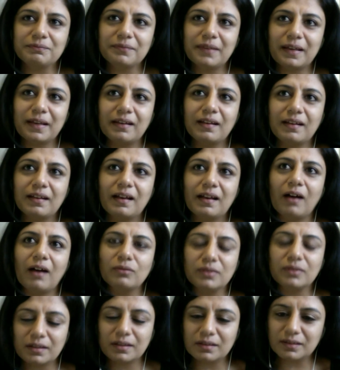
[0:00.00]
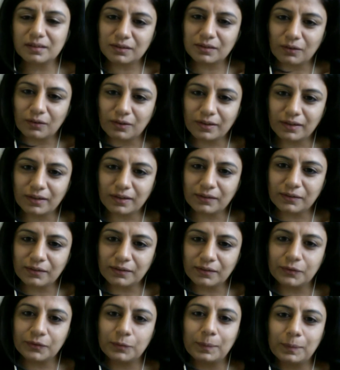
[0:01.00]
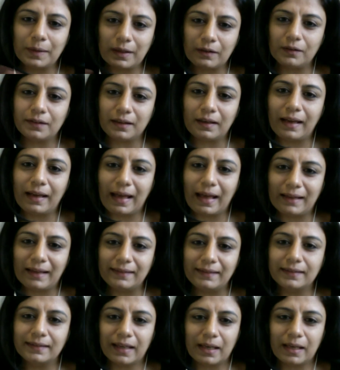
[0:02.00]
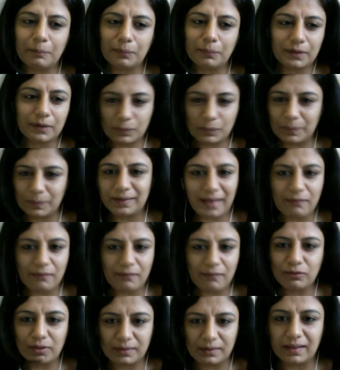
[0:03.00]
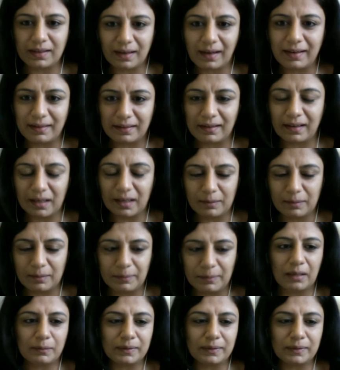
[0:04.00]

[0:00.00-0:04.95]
encountered the story, so to speak, or the landscape, this was ever the idea. I mean, I